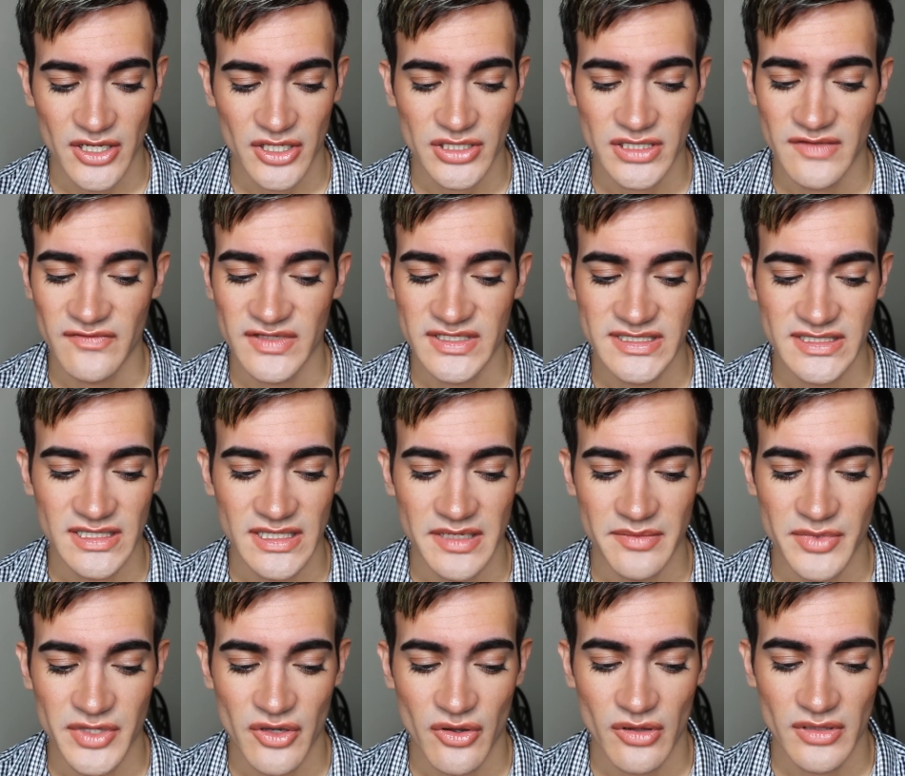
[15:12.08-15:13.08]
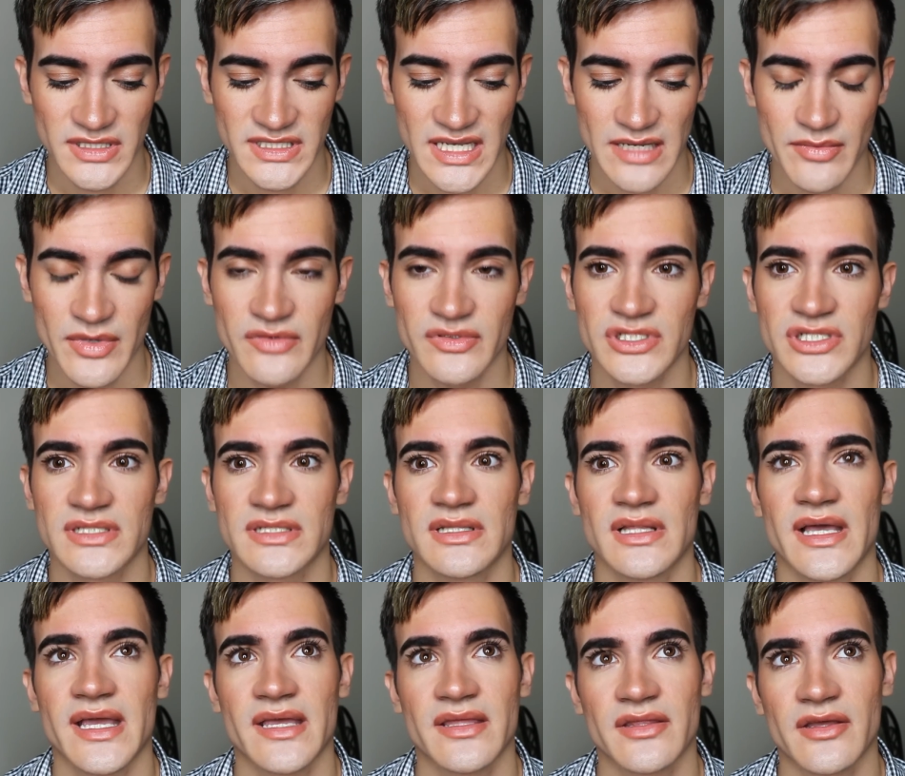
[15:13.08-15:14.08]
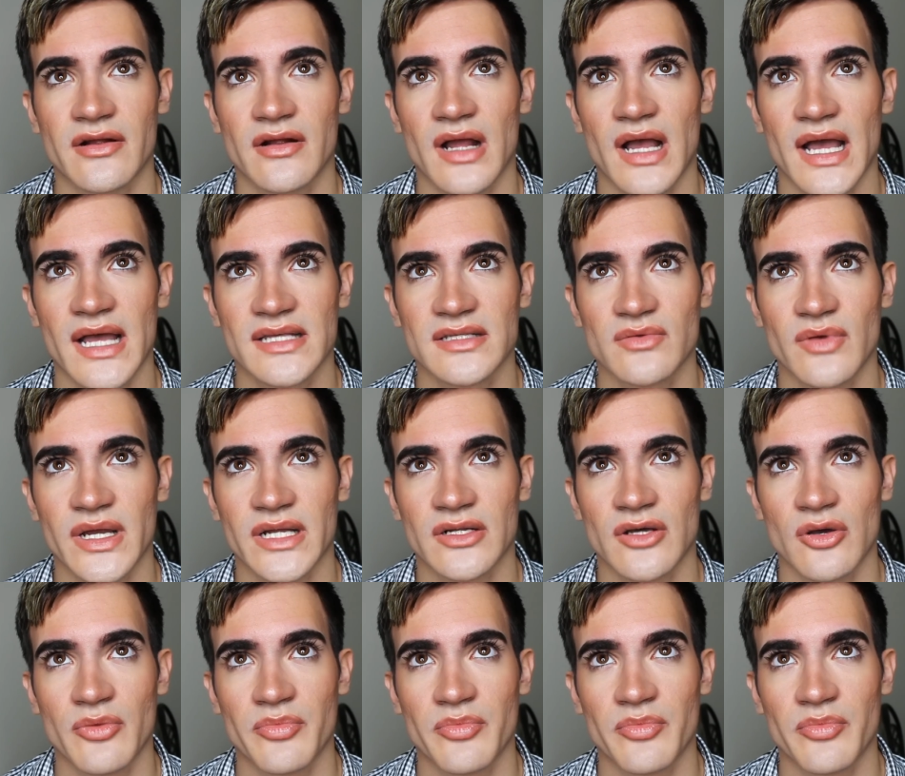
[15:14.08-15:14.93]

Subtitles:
Couldn't even sleep the whole time. I was just laying there, eyes wide.